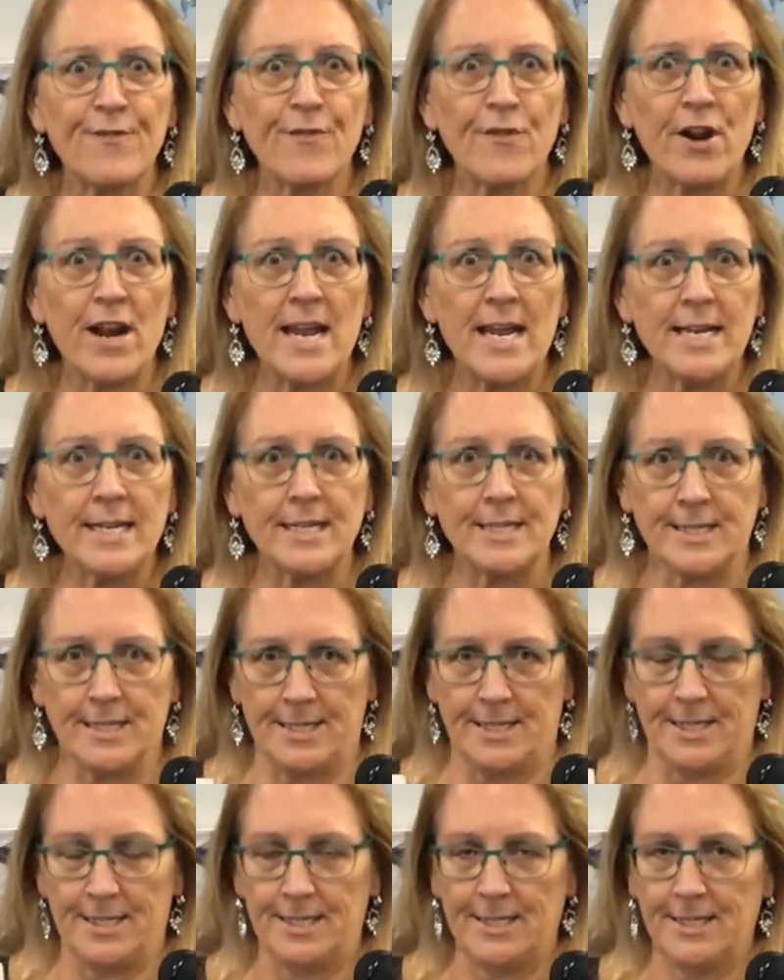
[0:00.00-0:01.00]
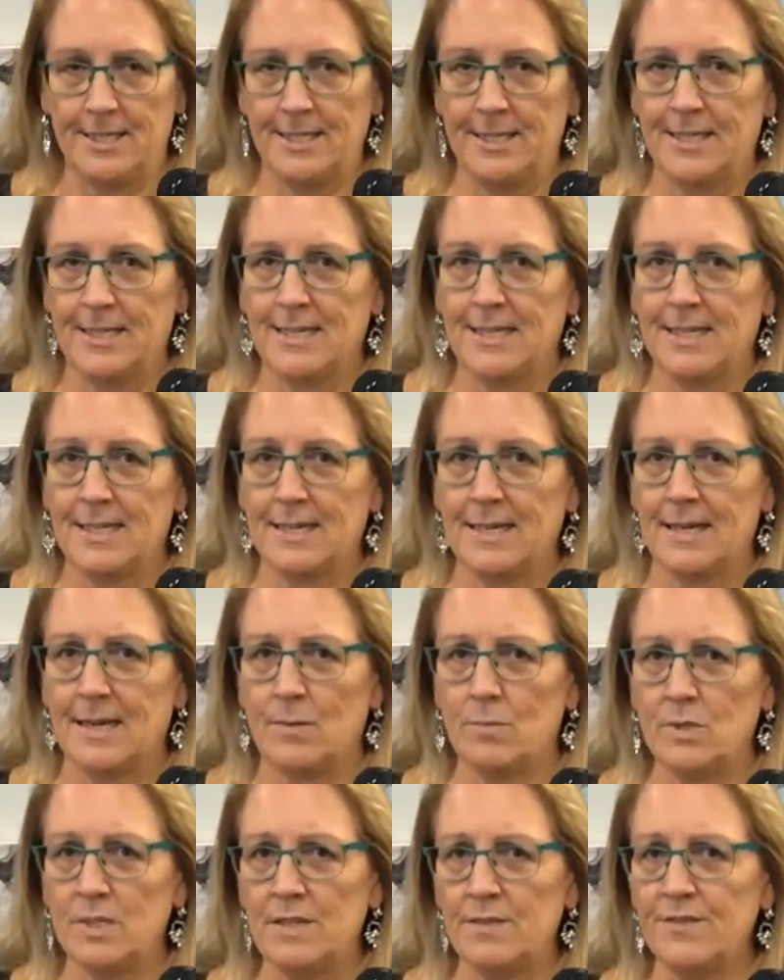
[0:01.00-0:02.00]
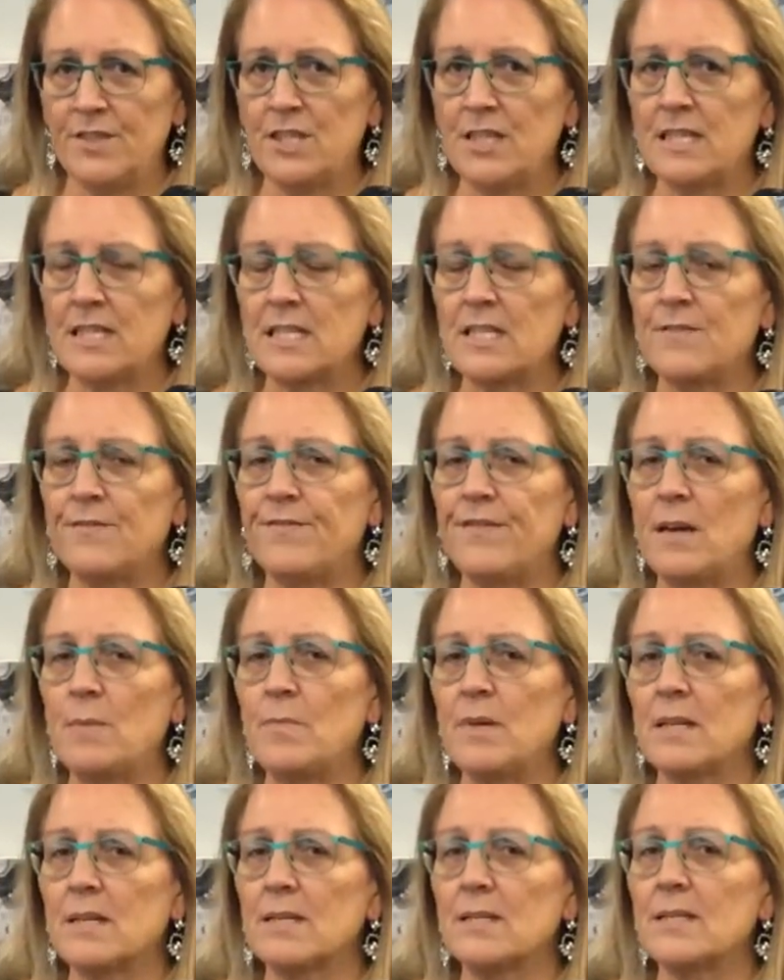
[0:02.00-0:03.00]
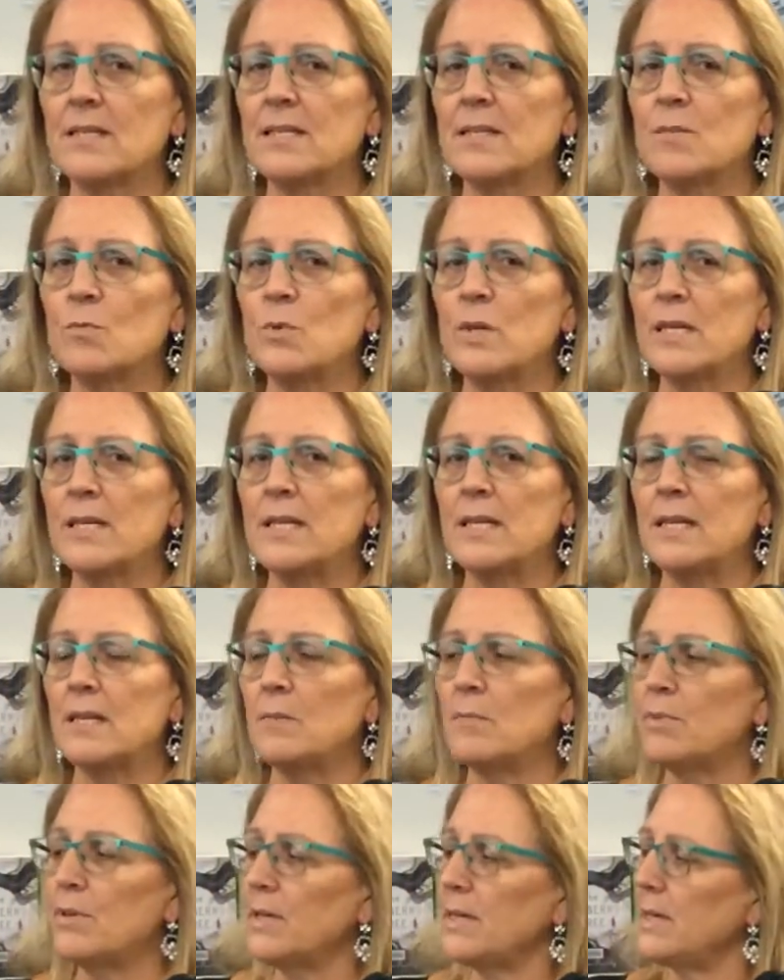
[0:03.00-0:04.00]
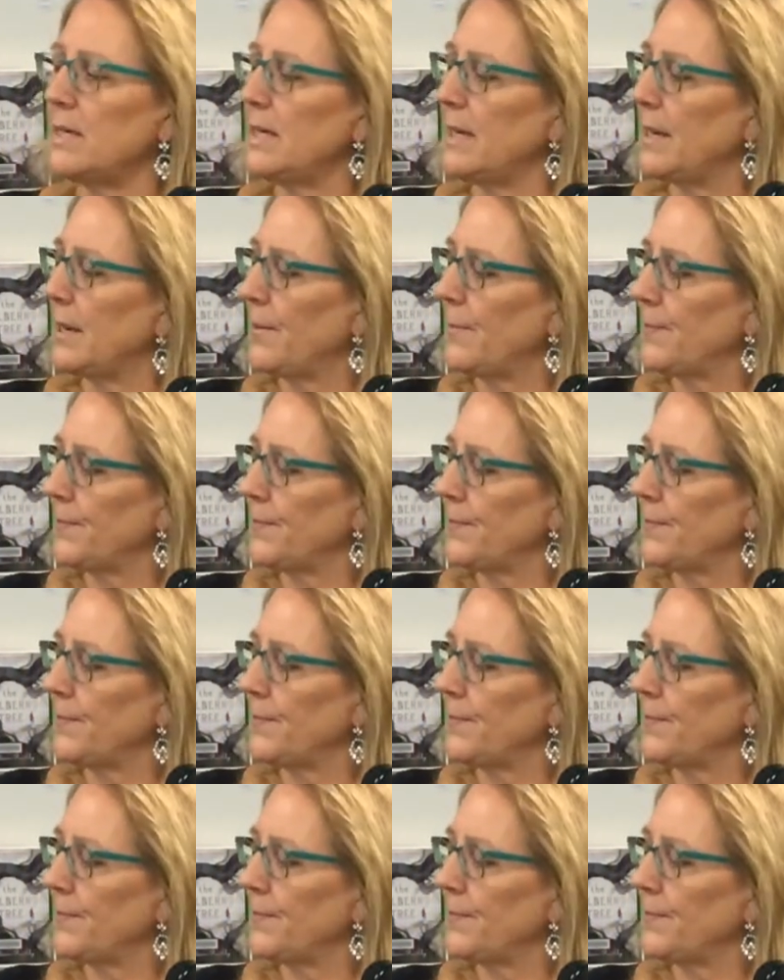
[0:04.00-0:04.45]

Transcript: friend. I wonder if she's as fabulous as Whitney and Britney.